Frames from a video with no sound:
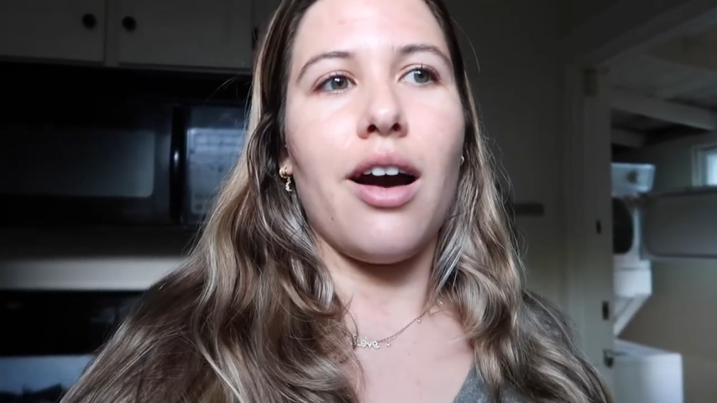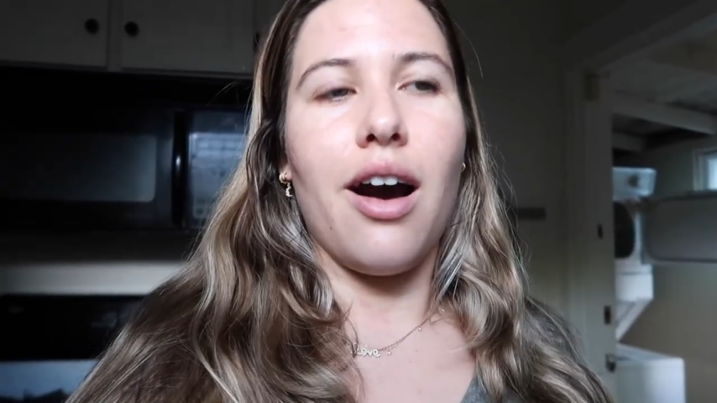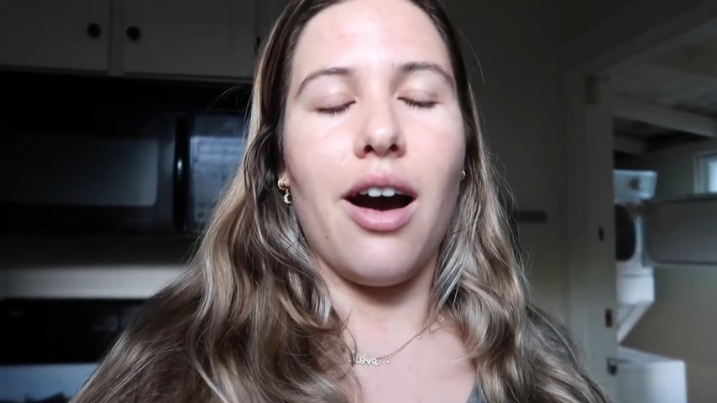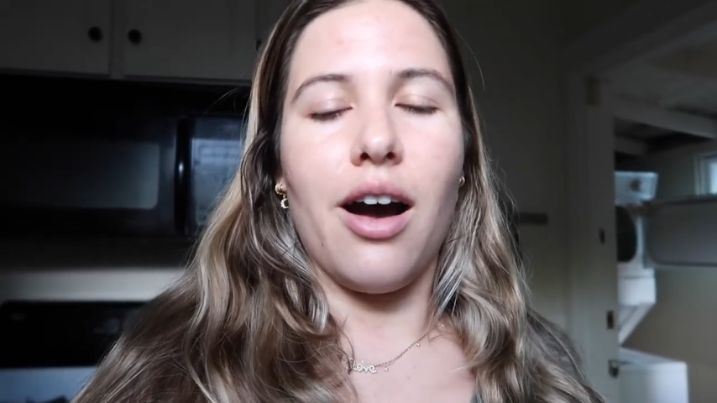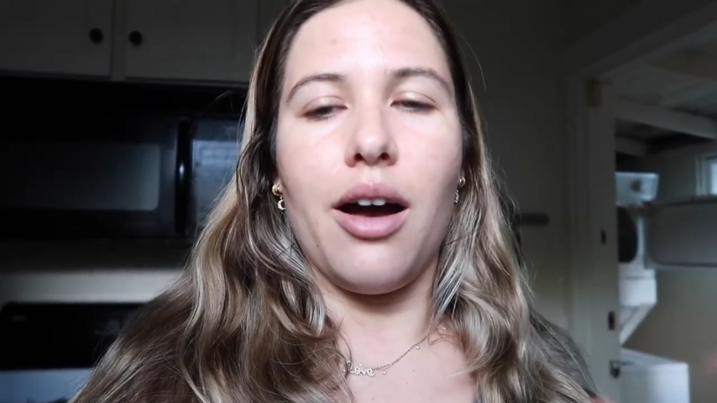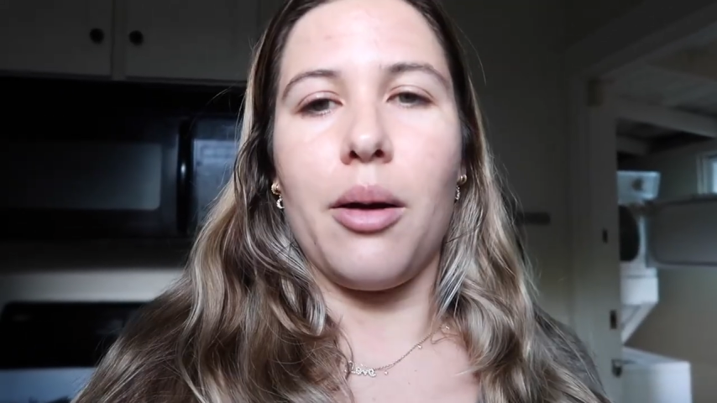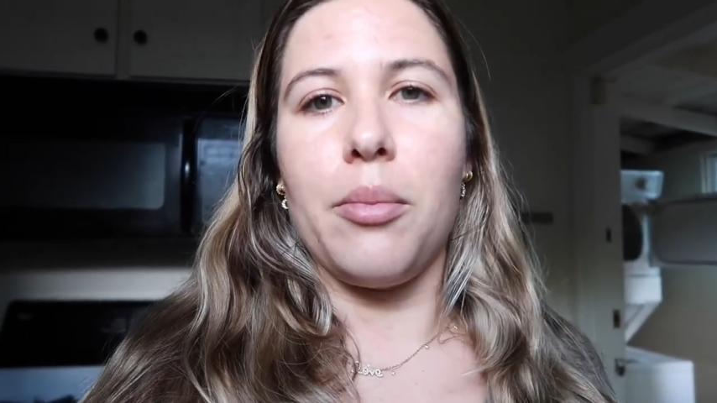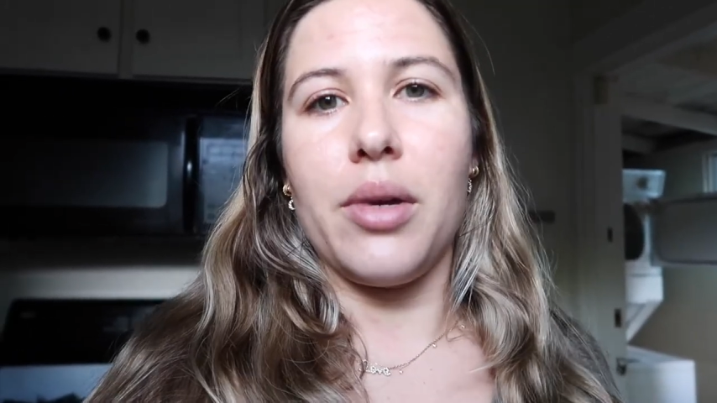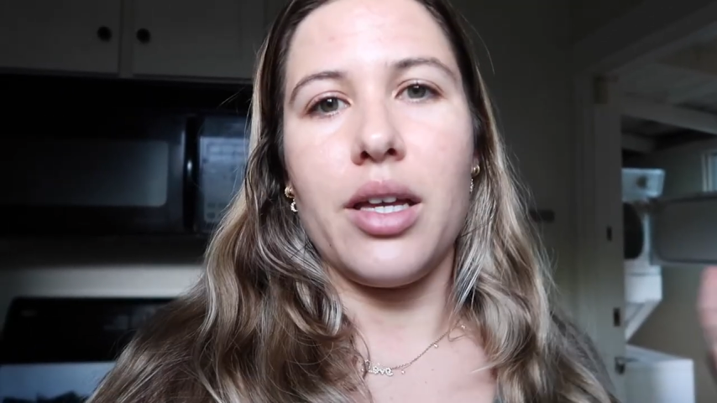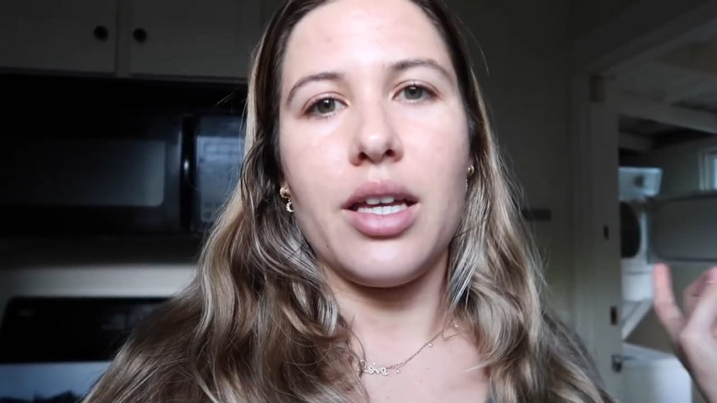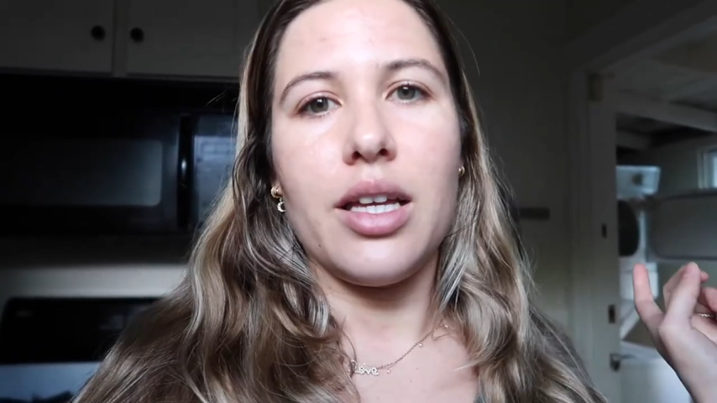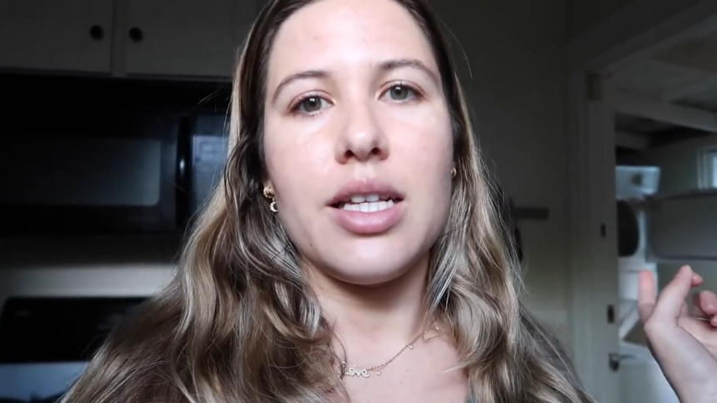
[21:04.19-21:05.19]
Um,
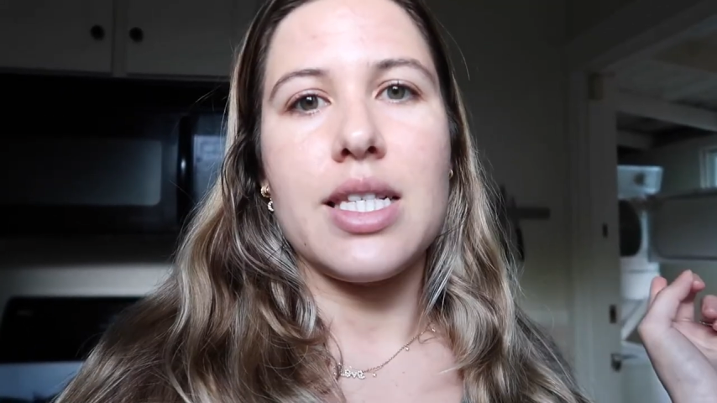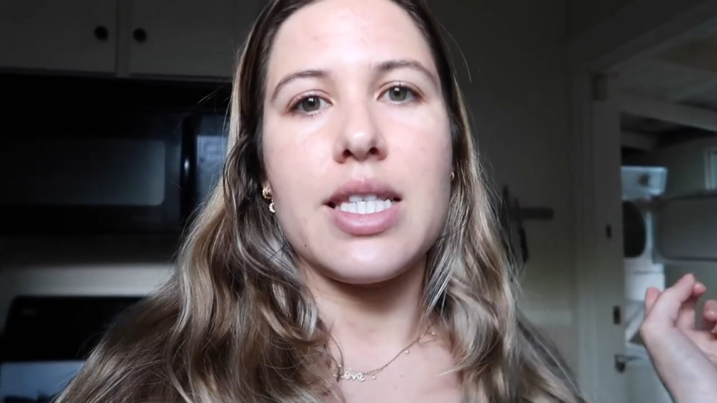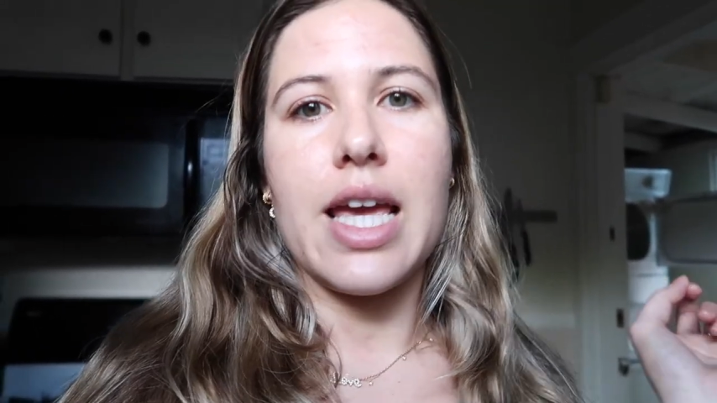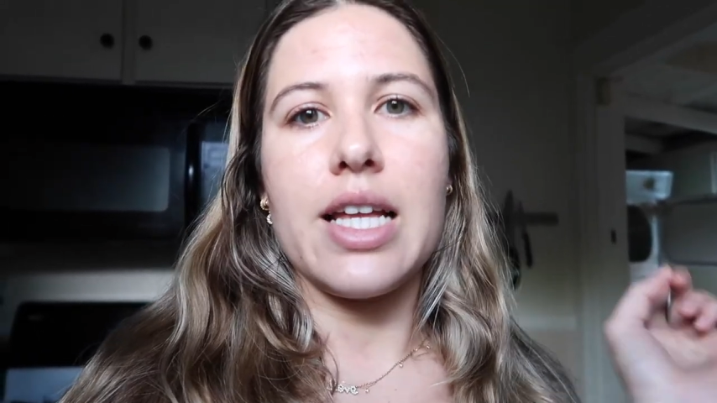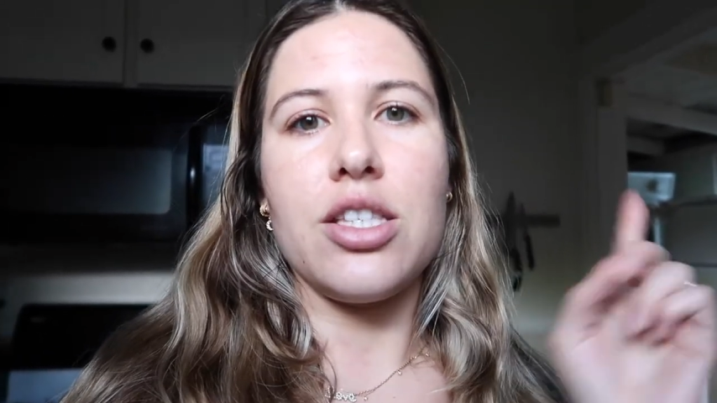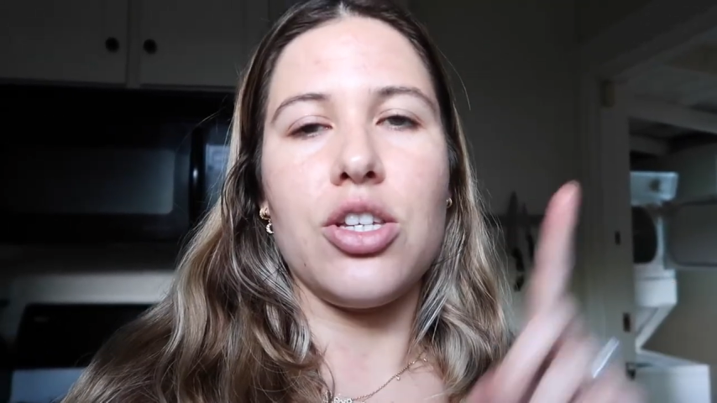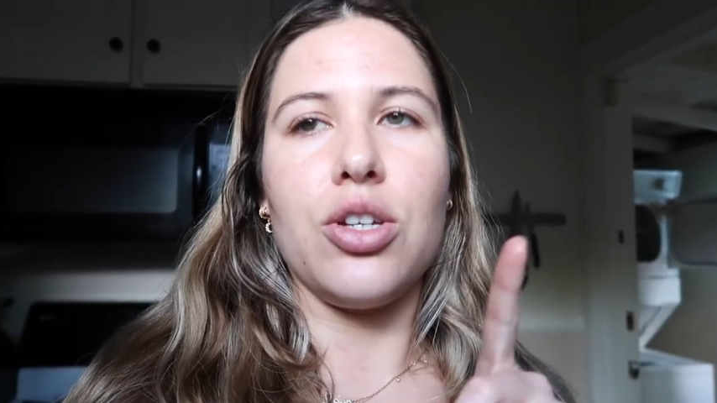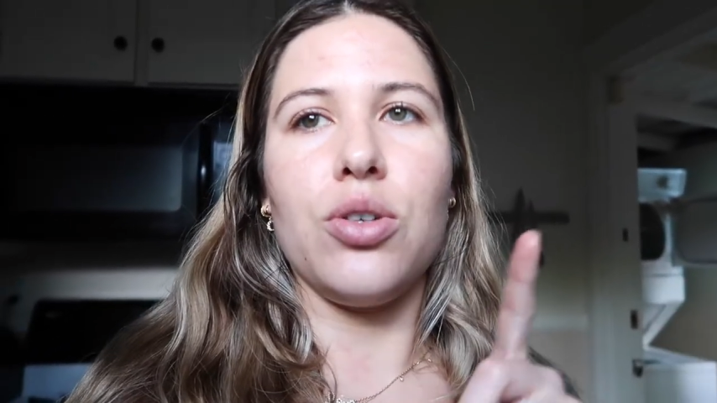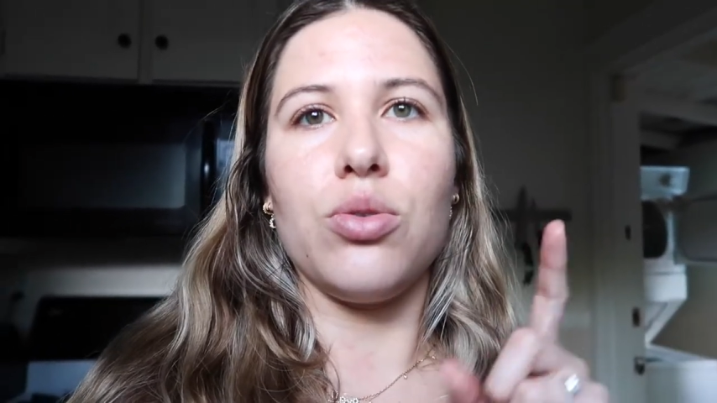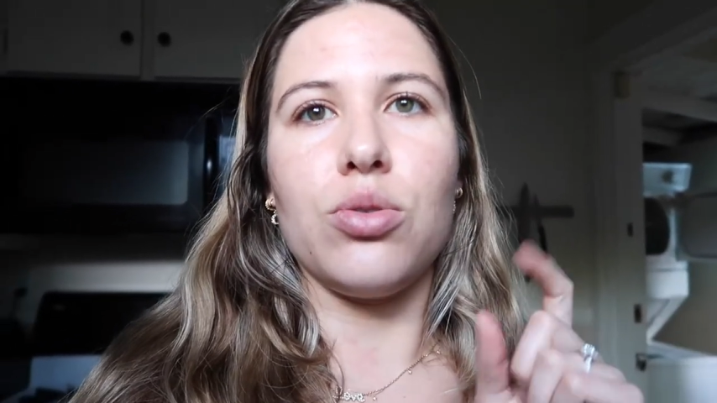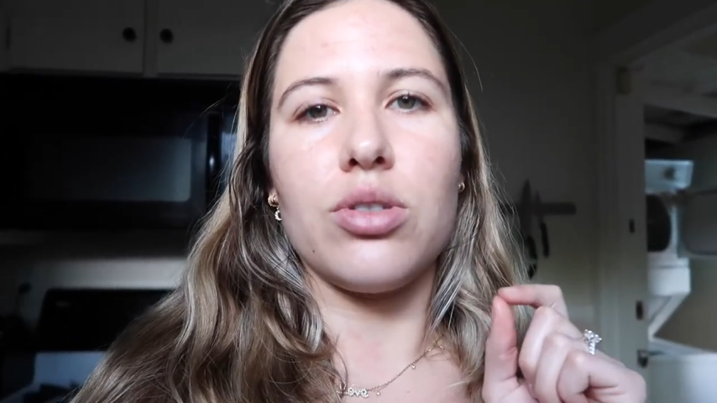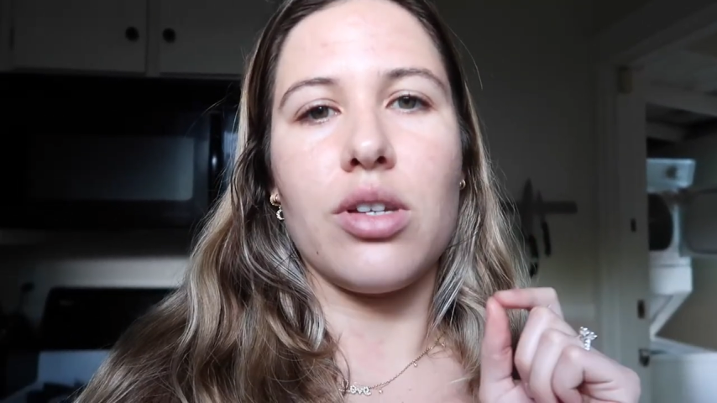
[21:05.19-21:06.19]
stay
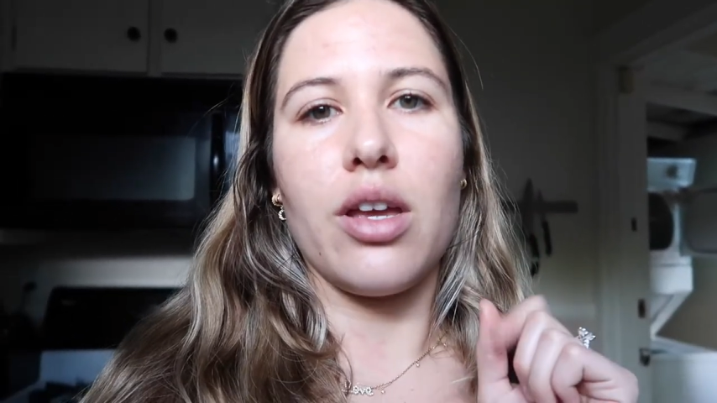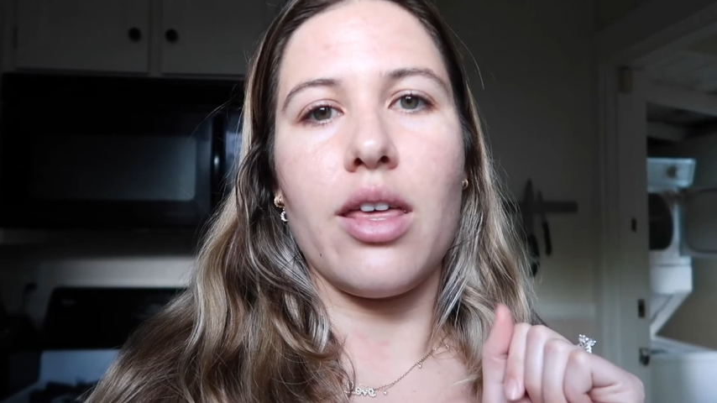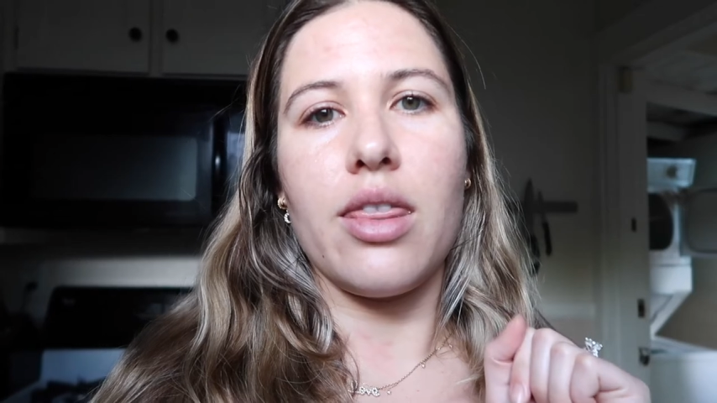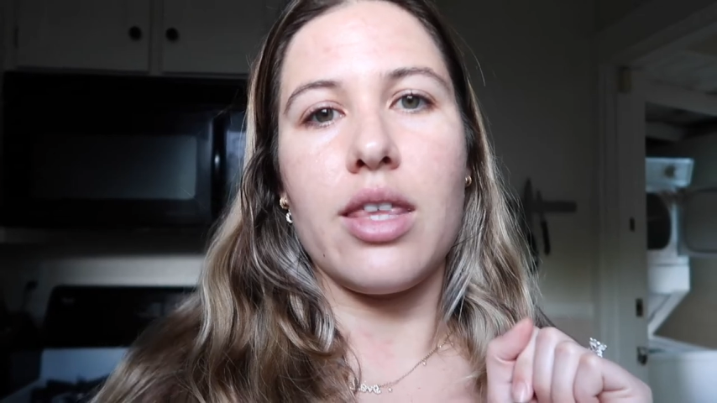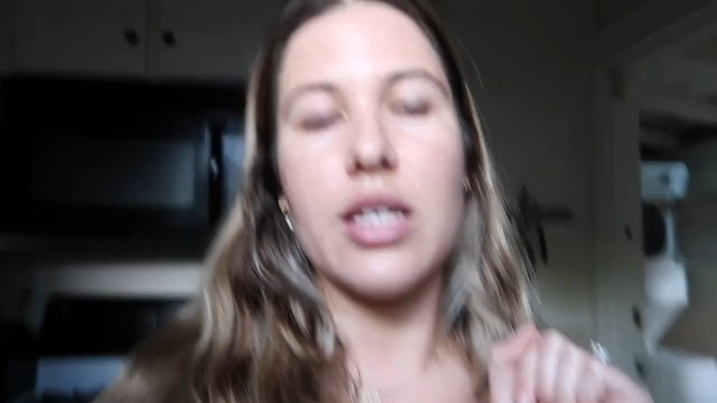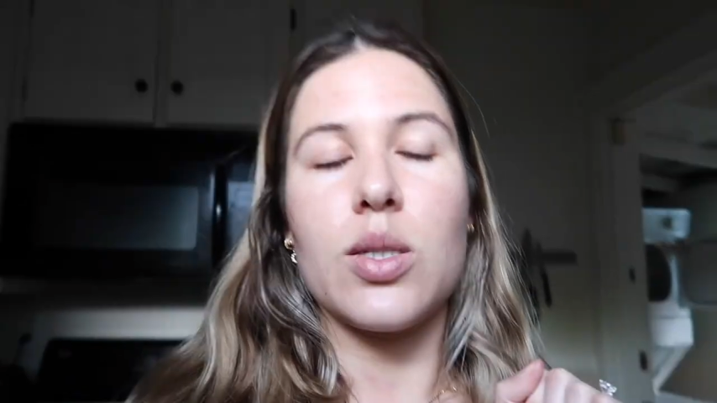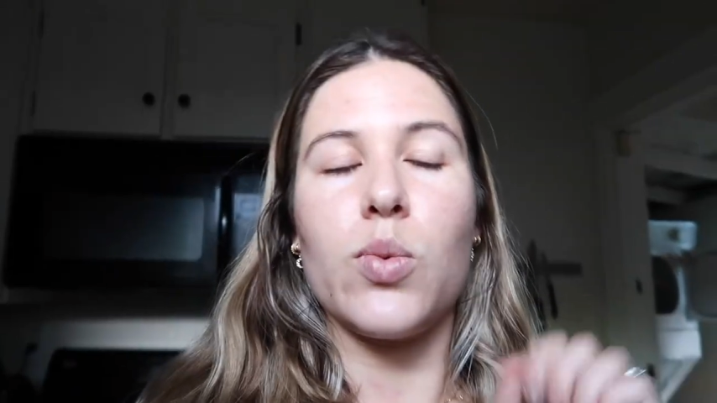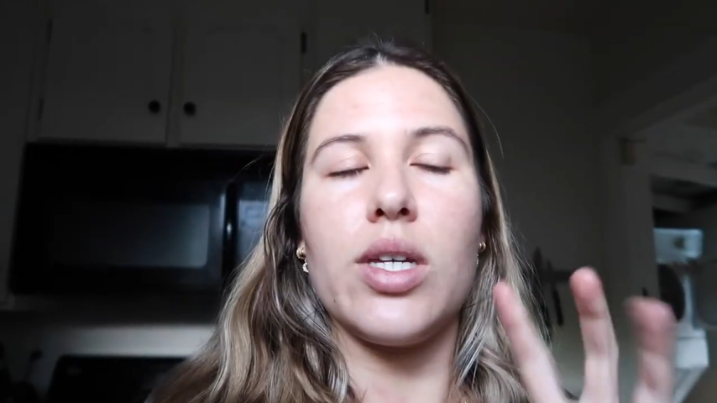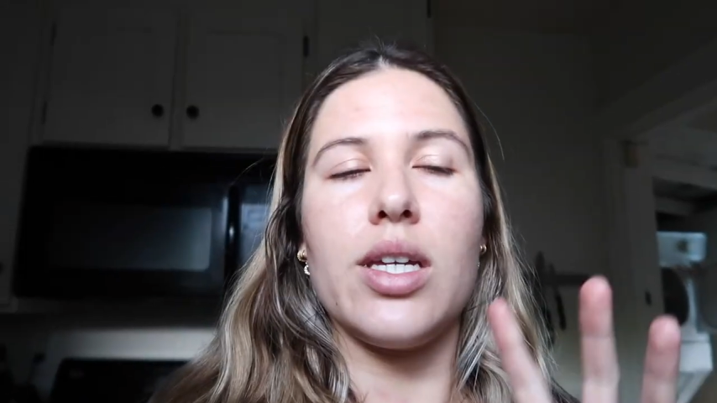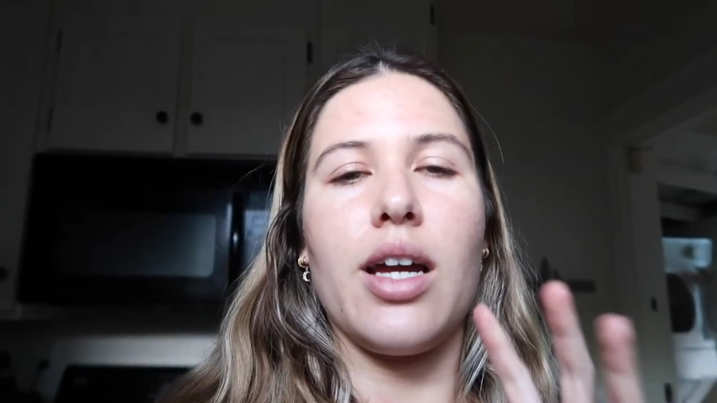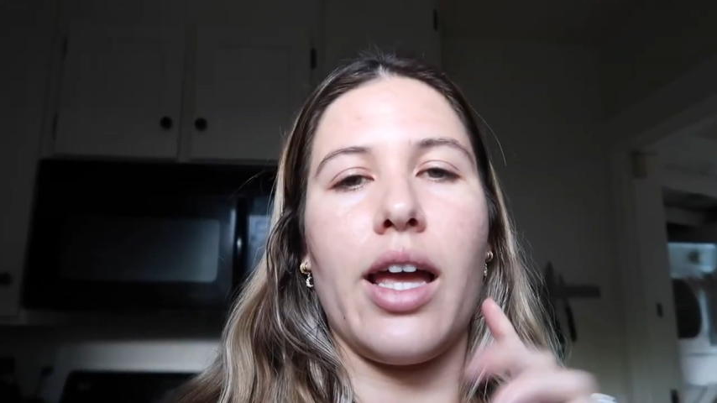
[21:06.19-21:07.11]
tuned this week.